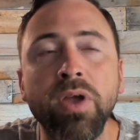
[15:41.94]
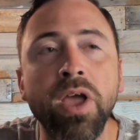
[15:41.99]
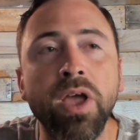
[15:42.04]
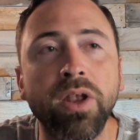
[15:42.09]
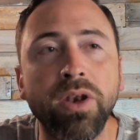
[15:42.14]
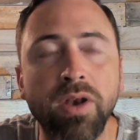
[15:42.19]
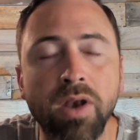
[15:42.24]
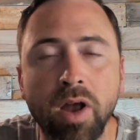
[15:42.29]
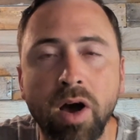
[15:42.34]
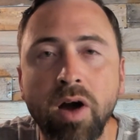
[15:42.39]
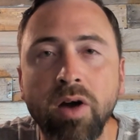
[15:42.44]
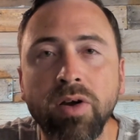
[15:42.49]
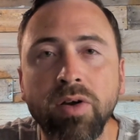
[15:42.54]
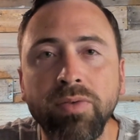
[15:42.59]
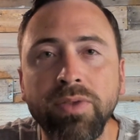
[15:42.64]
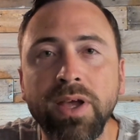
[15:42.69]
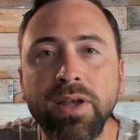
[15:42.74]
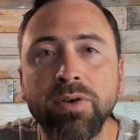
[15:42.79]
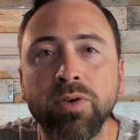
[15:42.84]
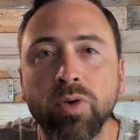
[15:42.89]
knock on
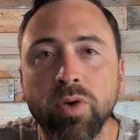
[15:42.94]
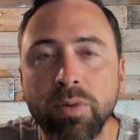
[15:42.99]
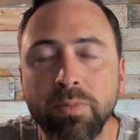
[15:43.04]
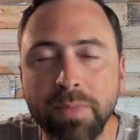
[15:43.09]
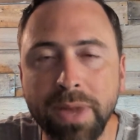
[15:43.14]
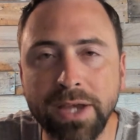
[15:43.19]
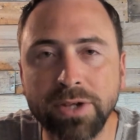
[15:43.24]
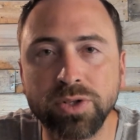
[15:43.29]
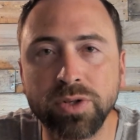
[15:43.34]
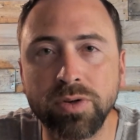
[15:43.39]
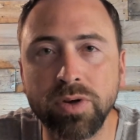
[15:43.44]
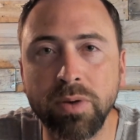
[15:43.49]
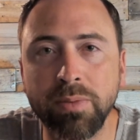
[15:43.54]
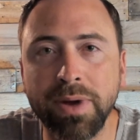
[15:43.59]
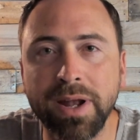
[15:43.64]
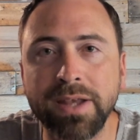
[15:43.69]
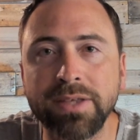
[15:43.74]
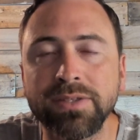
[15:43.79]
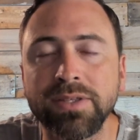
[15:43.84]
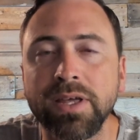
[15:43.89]
that door, make sure
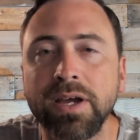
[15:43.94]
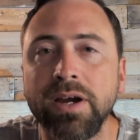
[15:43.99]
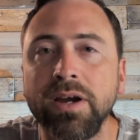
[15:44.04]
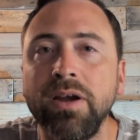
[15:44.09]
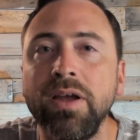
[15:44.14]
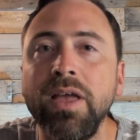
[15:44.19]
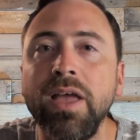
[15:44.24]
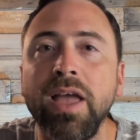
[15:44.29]
nobody's there.